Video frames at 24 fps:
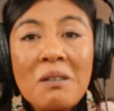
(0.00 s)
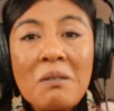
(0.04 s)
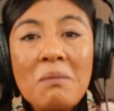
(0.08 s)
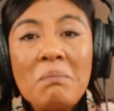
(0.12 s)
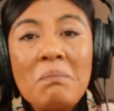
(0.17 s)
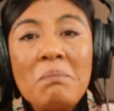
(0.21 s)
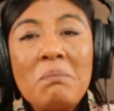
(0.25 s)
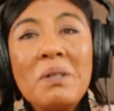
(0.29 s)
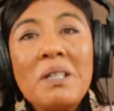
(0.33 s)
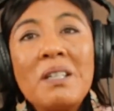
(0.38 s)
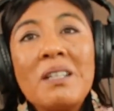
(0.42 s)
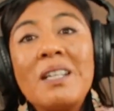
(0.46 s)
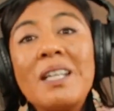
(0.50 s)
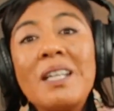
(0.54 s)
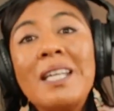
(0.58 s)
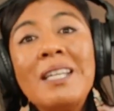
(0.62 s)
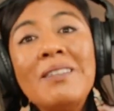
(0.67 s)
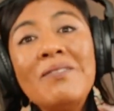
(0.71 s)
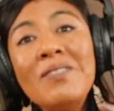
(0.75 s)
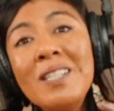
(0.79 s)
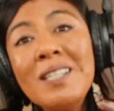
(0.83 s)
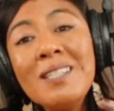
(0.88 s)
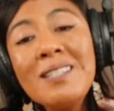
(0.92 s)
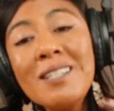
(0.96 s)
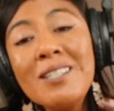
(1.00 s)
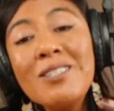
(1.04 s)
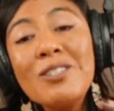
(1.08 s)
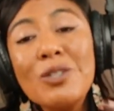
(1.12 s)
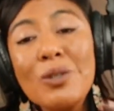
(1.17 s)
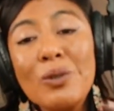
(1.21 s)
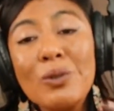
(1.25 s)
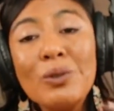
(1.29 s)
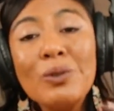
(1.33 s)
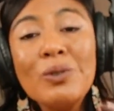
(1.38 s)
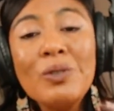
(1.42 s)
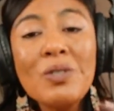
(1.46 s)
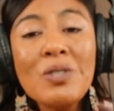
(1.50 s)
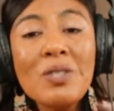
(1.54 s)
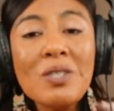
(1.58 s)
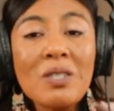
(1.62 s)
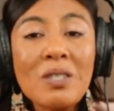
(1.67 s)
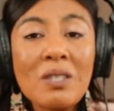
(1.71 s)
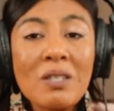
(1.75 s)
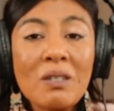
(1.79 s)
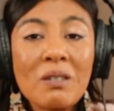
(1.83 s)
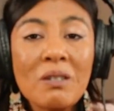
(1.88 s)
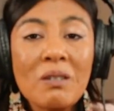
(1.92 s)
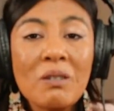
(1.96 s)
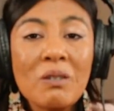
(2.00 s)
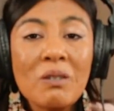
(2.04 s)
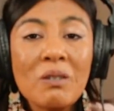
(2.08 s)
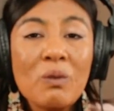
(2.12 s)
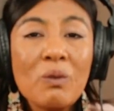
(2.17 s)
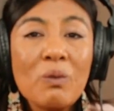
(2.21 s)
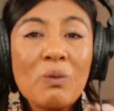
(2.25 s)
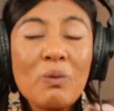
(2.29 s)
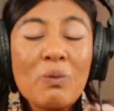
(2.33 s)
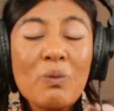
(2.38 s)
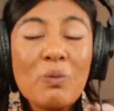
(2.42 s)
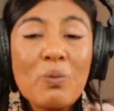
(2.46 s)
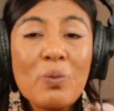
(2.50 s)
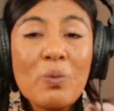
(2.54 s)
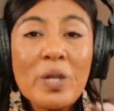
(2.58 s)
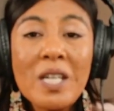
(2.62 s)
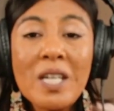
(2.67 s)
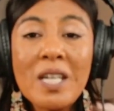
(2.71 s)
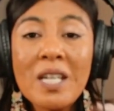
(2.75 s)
But even as adults, we